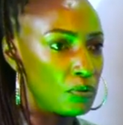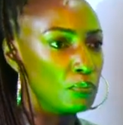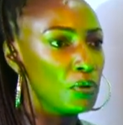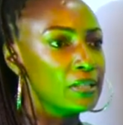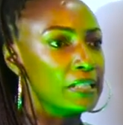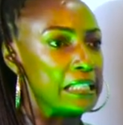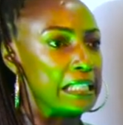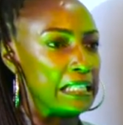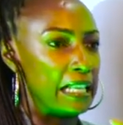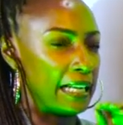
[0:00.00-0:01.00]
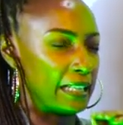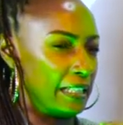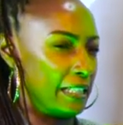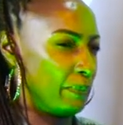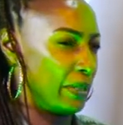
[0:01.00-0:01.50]
was most
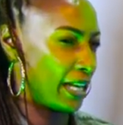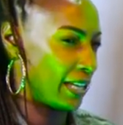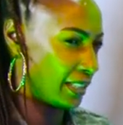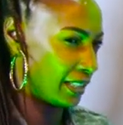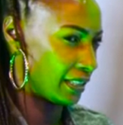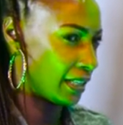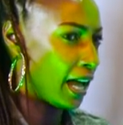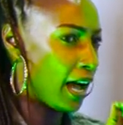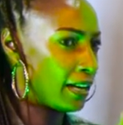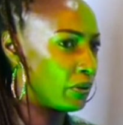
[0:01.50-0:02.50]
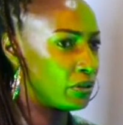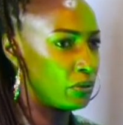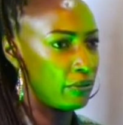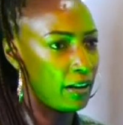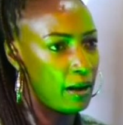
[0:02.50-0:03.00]
like intimidating, and how did
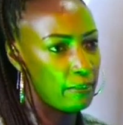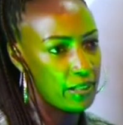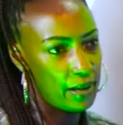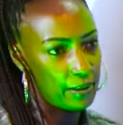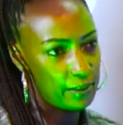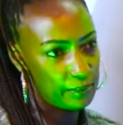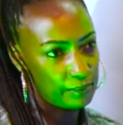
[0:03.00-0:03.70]
you overcome that?